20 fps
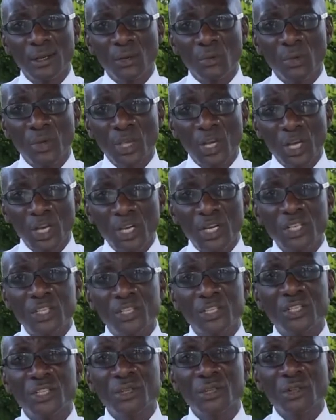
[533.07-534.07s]
We
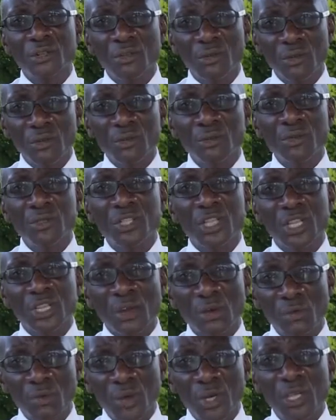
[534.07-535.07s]
urge those that
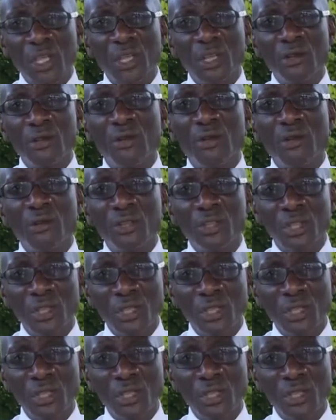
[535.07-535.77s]
are working on